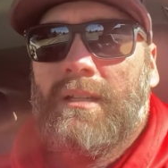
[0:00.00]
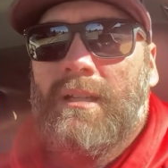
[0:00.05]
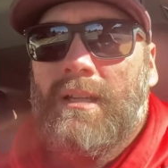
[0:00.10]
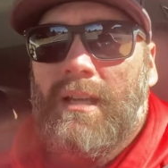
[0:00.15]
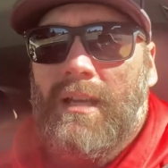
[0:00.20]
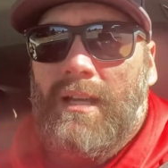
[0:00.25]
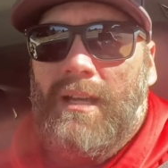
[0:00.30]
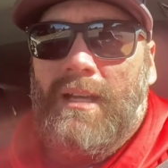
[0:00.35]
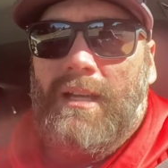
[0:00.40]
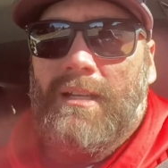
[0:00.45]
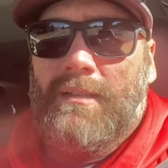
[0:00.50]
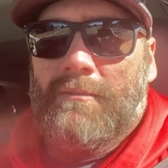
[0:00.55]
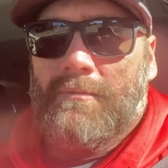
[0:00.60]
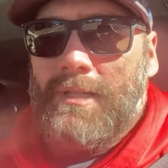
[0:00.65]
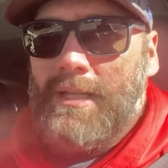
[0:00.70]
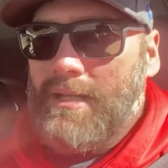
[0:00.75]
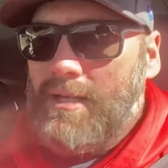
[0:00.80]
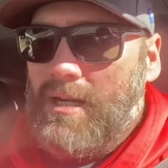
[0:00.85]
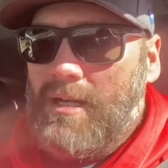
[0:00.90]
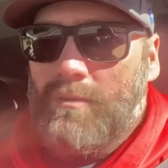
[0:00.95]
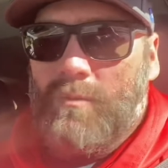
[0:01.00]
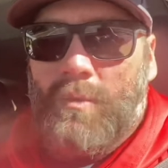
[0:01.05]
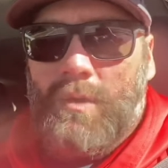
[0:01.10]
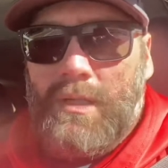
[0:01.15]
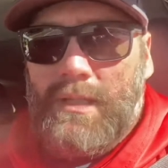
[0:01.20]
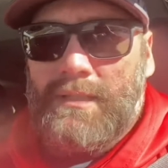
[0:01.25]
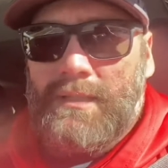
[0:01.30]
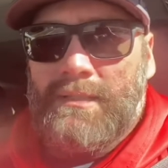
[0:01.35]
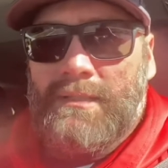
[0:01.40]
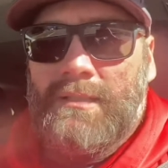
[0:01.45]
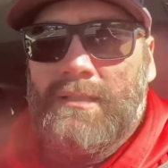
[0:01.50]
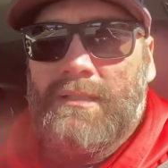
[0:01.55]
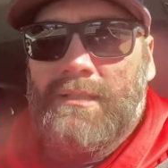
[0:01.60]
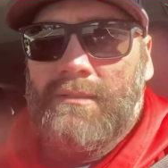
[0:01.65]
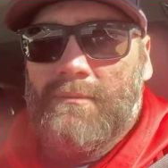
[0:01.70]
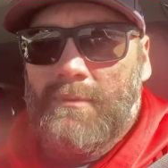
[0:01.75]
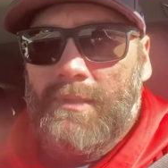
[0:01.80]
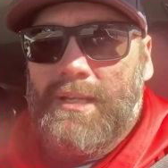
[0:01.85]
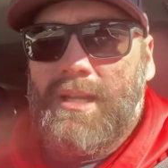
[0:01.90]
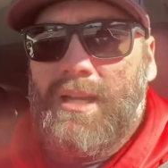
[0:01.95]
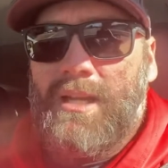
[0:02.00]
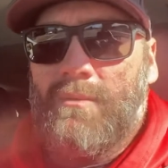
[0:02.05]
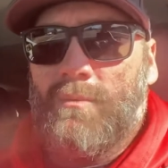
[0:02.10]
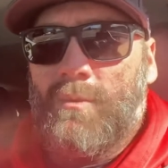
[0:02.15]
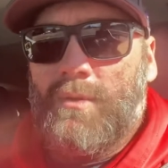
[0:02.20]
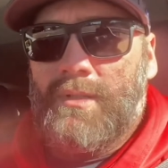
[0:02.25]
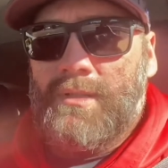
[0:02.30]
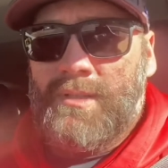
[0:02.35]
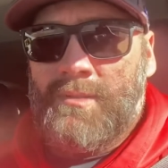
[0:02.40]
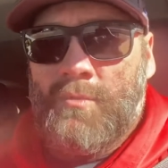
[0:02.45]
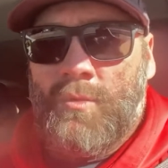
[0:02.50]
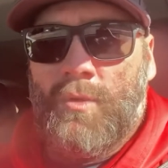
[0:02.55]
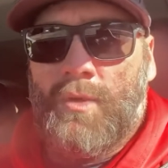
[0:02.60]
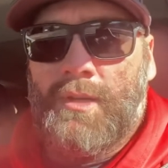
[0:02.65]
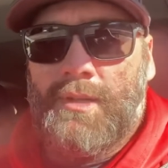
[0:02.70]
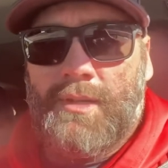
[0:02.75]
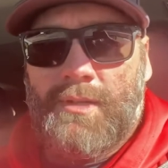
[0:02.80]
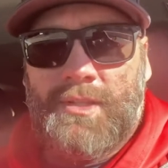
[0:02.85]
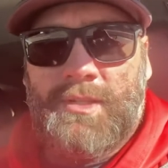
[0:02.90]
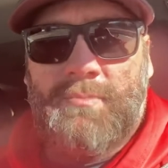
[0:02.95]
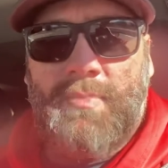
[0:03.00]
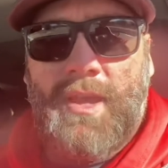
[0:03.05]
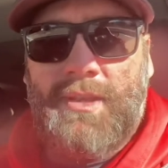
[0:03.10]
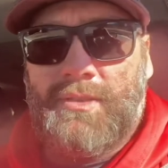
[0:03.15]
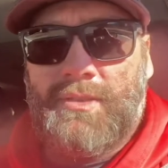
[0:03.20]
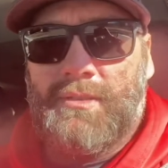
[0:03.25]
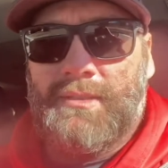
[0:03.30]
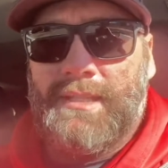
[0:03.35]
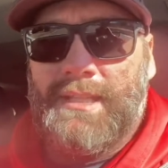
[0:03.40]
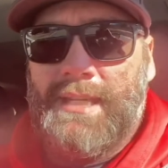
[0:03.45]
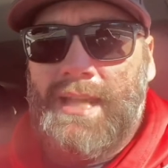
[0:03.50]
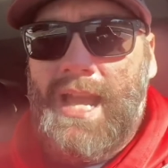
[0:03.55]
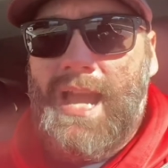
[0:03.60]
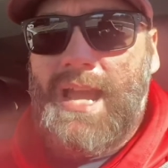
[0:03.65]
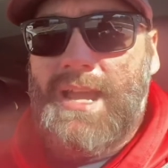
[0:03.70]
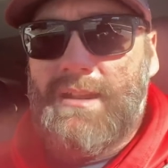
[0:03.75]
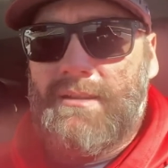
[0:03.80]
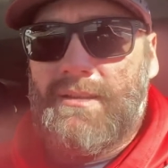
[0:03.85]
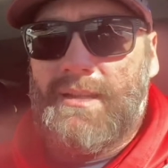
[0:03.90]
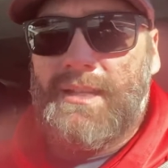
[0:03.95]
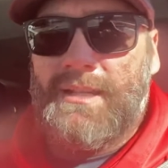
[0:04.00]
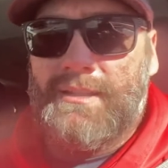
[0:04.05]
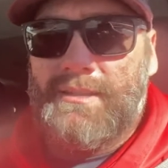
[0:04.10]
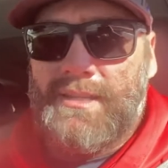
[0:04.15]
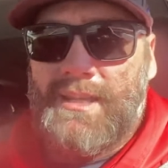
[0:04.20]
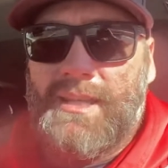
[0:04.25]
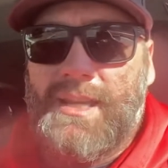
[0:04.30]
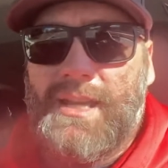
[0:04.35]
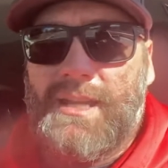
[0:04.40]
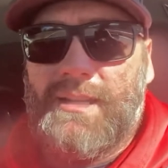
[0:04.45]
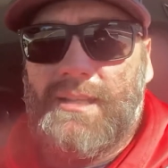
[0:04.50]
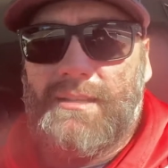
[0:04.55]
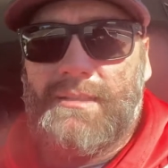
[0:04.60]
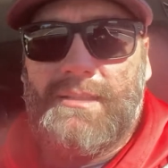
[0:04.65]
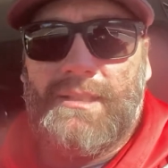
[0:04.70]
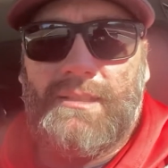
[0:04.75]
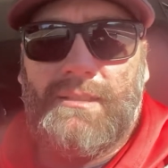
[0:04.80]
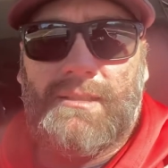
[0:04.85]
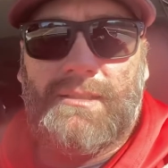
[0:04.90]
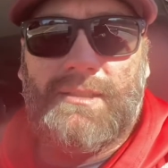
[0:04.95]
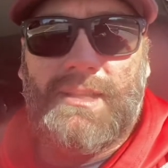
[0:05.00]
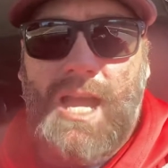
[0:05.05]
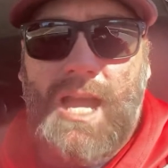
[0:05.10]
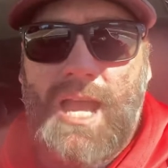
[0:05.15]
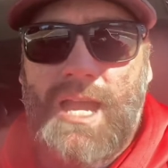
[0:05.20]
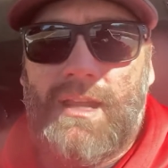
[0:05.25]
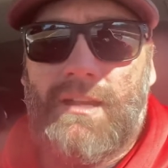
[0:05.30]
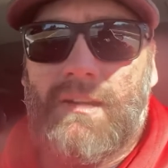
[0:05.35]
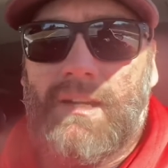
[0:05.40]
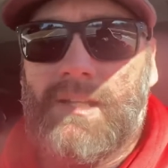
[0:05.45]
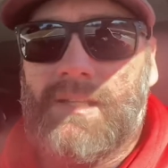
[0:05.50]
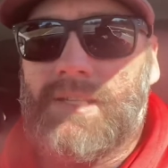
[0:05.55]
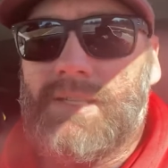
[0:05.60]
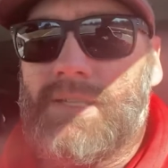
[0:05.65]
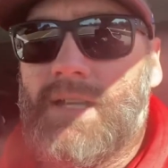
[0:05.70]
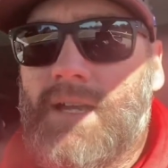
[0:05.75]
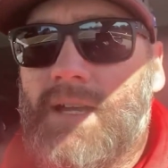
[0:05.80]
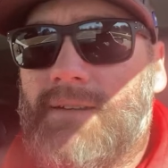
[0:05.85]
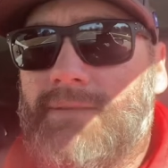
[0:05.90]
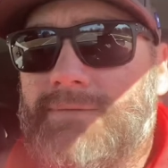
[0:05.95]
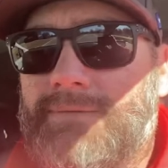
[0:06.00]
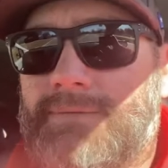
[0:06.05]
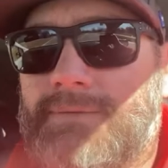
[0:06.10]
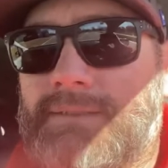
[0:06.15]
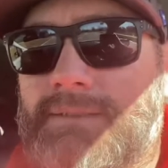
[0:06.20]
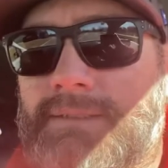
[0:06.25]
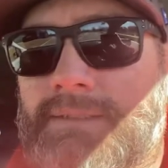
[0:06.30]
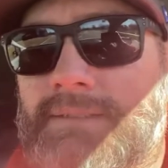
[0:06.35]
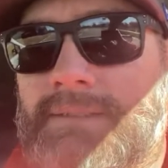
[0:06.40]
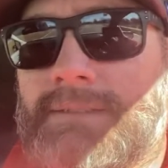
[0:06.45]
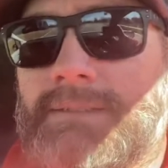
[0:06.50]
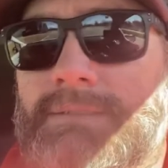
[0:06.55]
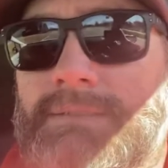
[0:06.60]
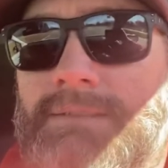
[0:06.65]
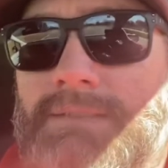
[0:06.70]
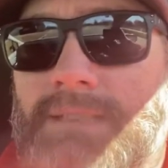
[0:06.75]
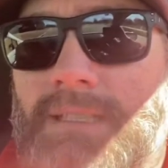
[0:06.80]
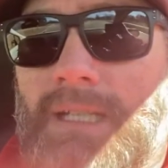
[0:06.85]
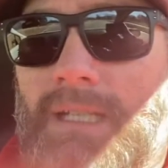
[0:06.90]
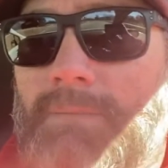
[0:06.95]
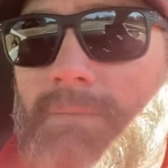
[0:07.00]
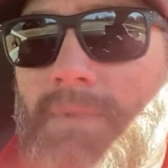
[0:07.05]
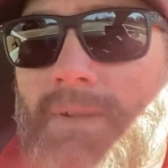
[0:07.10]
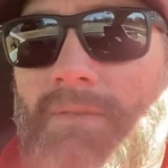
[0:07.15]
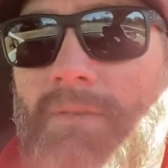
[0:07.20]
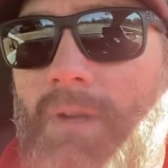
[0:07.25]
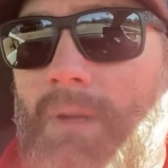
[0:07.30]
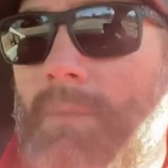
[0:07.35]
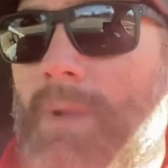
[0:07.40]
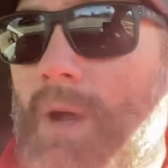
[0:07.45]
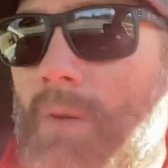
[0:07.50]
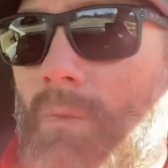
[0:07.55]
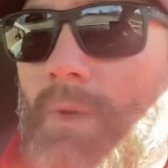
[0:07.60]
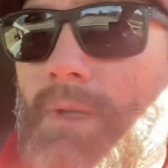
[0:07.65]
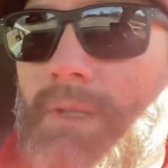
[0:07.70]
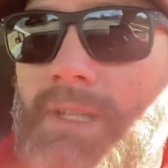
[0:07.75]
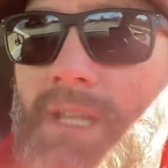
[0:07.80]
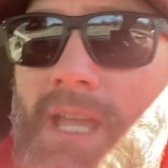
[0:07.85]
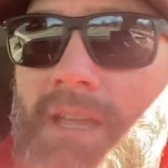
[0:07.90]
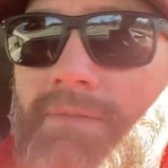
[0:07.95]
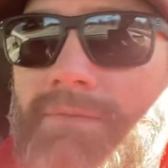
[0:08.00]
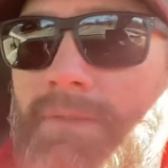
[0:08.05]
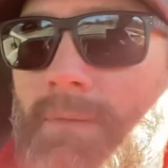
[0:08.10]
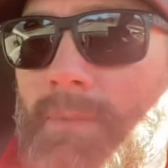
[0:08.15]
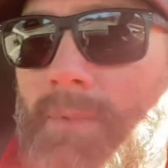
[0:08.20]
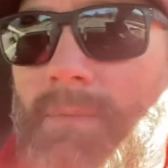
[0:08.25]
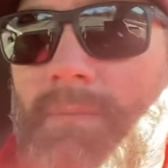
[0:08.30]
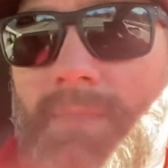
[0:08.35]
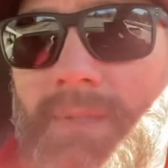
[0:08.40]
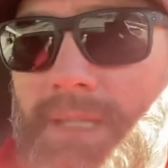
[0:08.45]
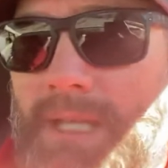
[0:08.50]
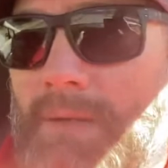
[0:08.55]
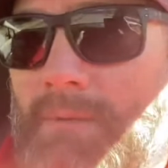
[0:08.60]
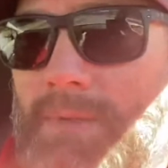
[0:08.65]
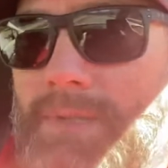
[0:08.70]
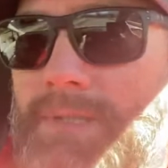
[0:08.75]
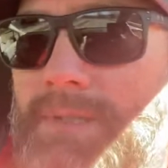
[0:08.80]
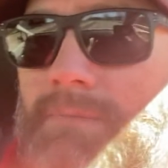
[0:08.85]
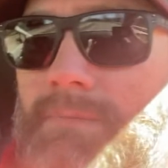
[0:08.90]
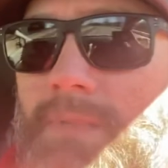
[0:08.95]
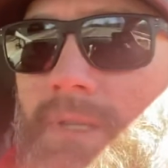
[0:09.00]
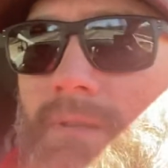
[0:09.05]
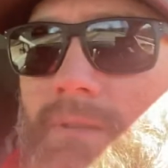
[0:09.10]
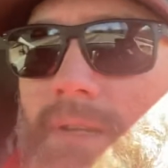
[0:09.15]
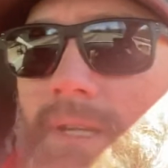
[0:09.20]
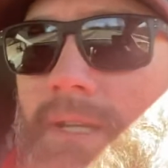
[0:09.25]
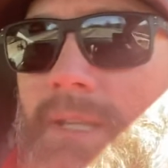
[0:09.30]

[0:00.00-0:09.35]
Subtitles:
Recon 1's more your specialty, higher end. They kind of deal in the higher end stuff. I've only bought one knife from them, but that was a great